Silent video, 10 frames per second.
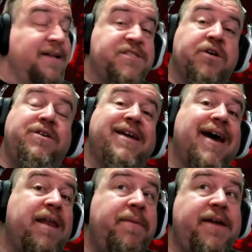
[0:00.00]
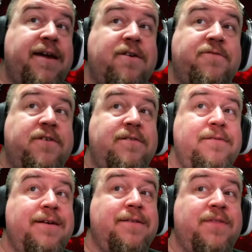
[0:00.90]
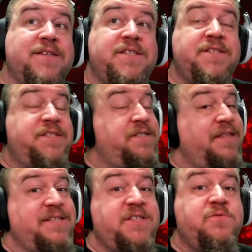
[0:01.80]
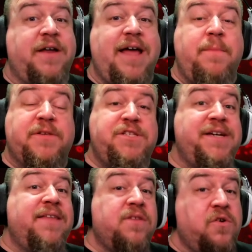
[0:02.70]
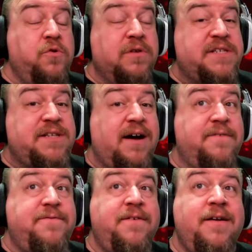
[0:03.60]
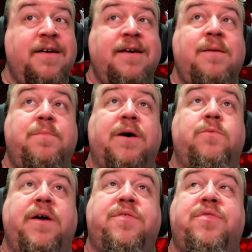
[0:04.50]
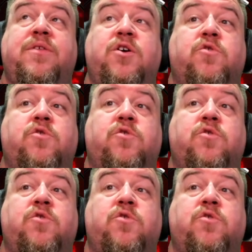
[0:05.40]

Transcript: and so you got to be careful and this is this is what happens you get the cool stuff but with